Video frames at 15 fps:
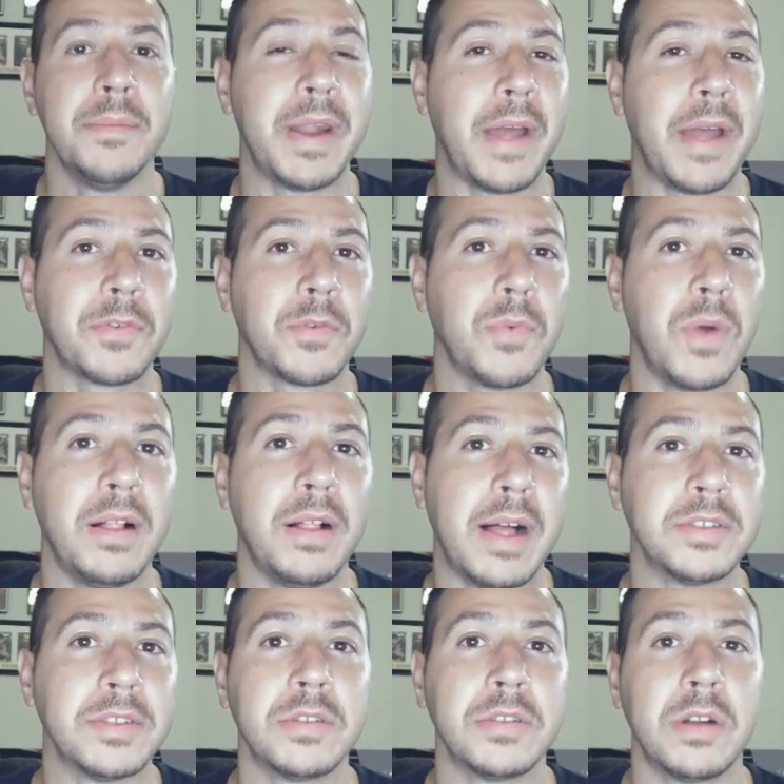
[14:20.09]
But after a while,
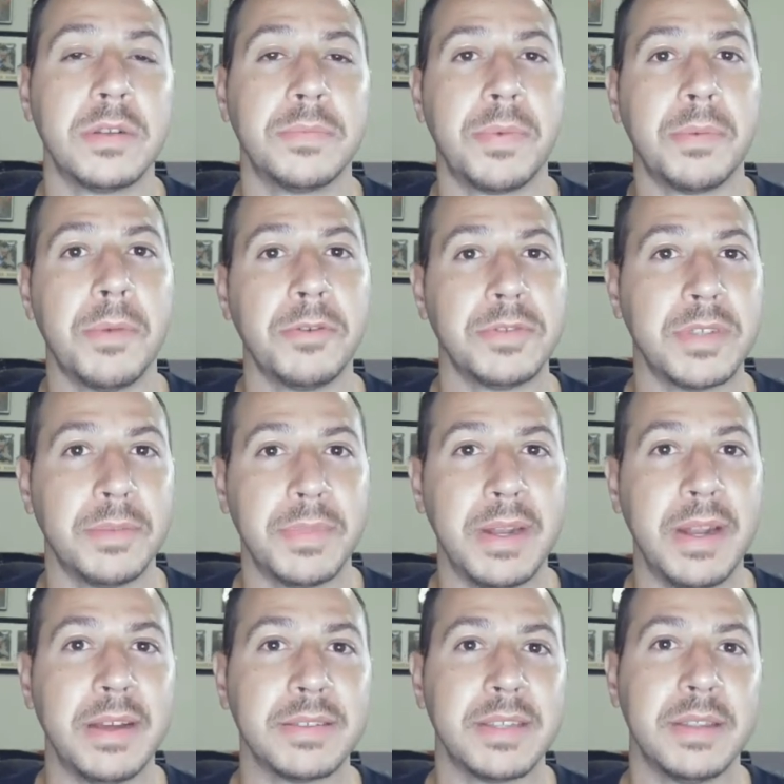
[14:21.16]
I'll start to promote
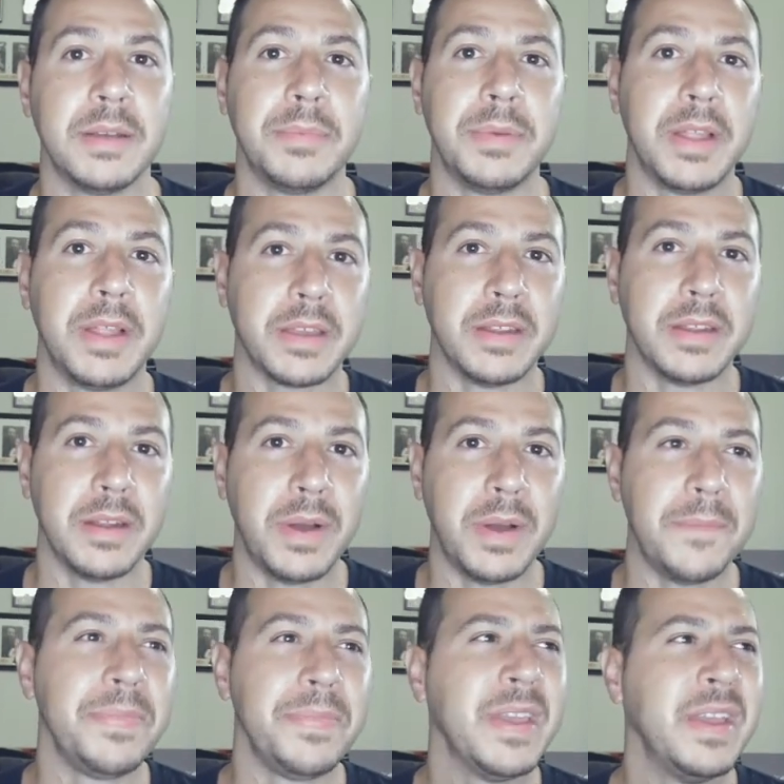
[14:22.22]
something else and they'll be like, you know
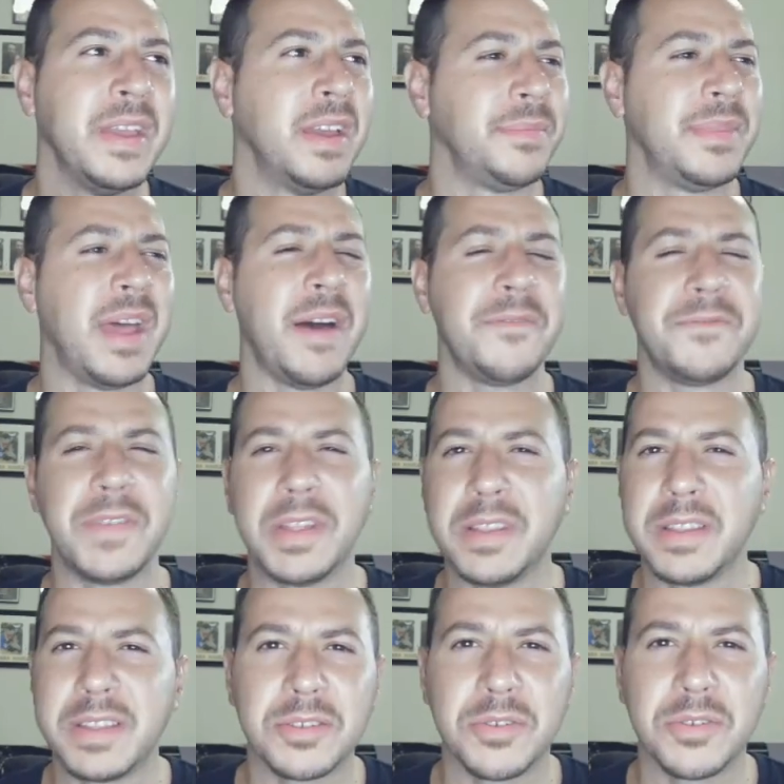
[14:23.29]
what? Not
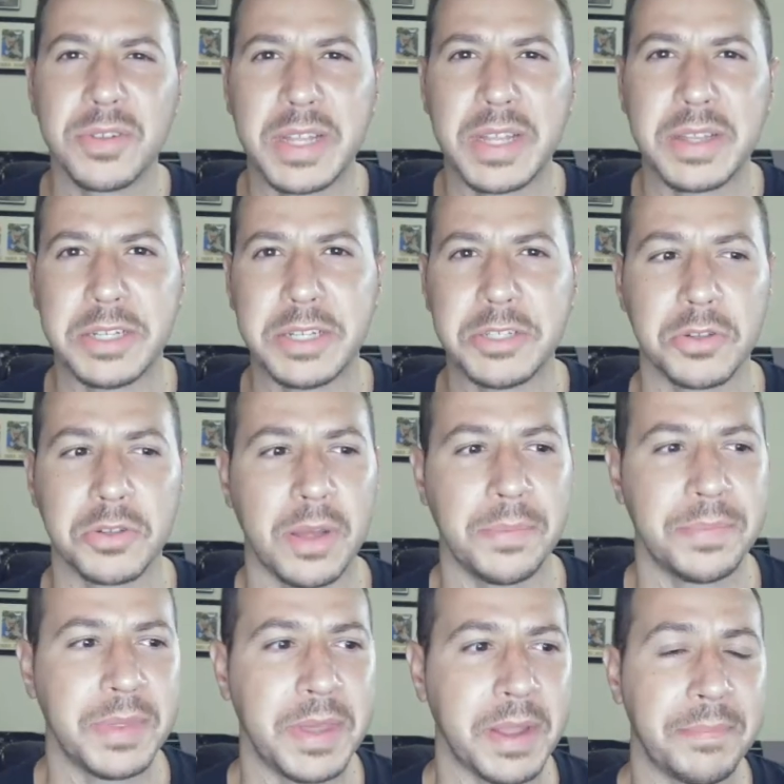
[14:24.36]
feeling this whole Daily Digital
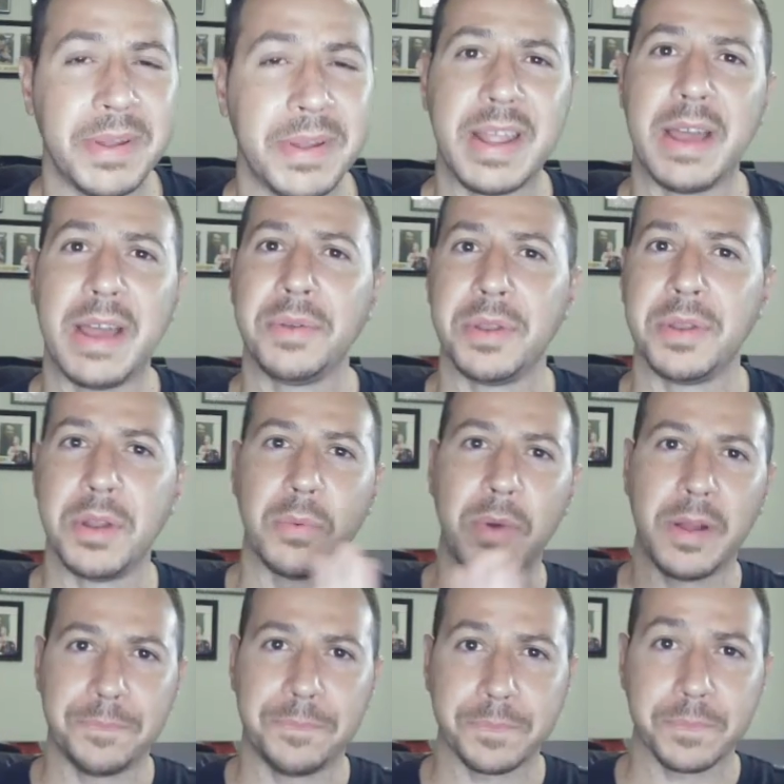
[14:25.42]
Club thing, but now, you know
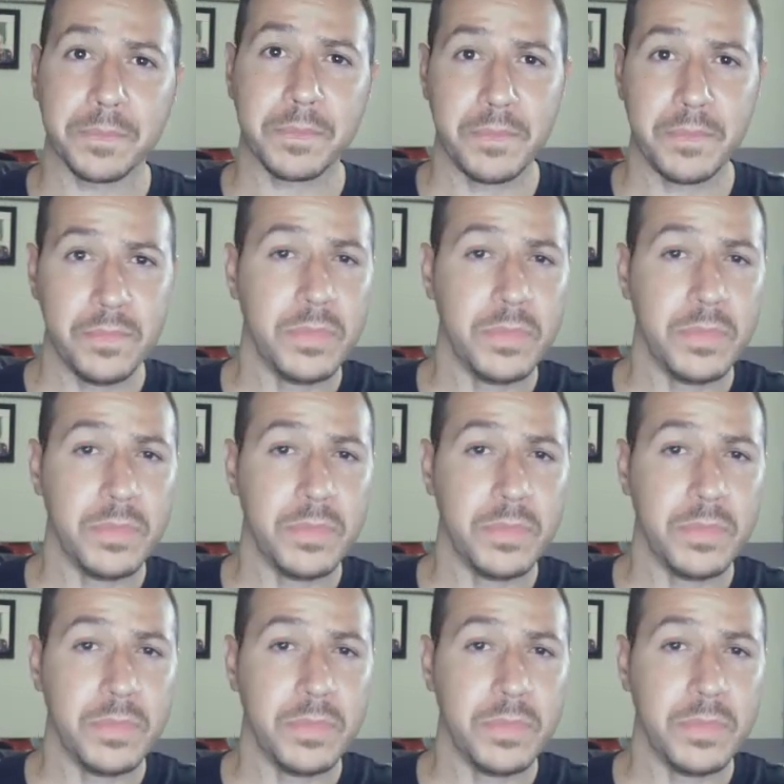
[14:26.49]
what?